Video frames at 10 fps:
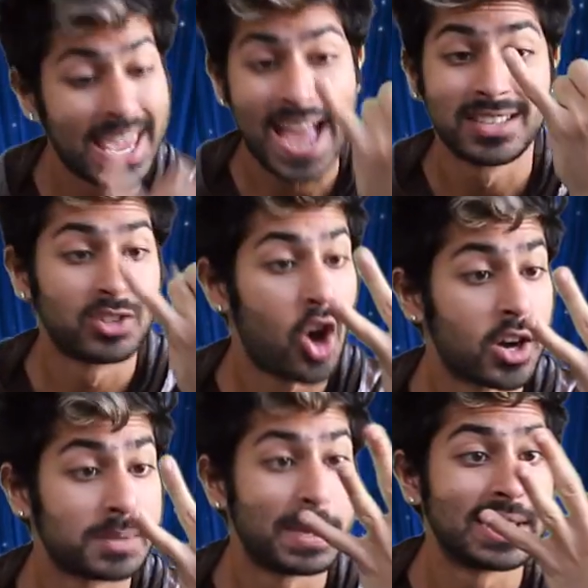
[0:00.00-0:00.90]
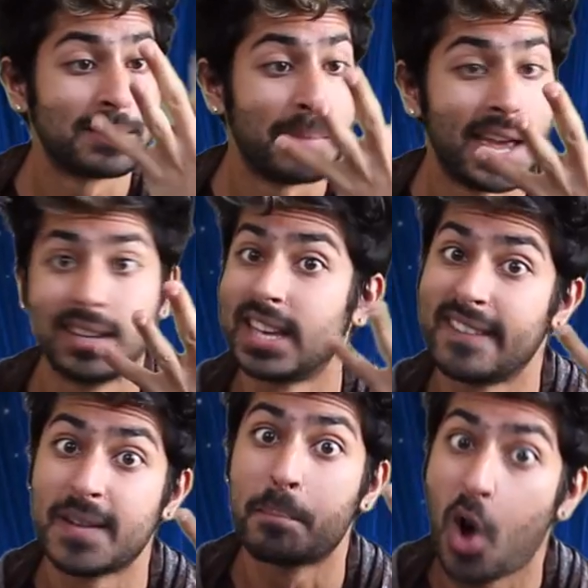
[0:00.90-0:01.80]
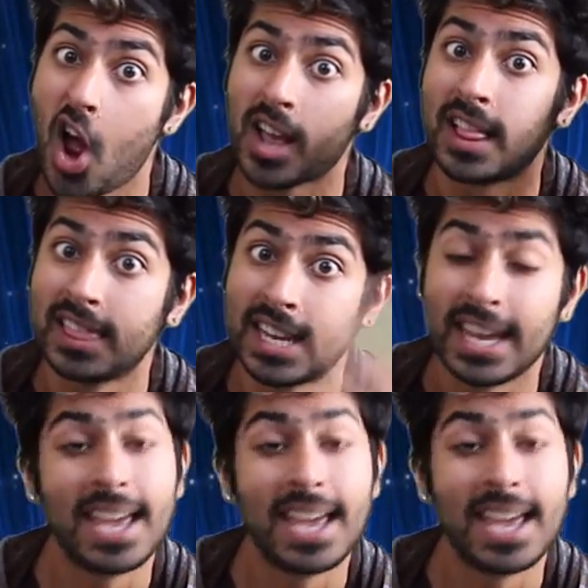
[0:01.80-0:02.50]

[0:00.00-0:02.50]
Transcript: Cats, dogs, pigs, men, even broccoli.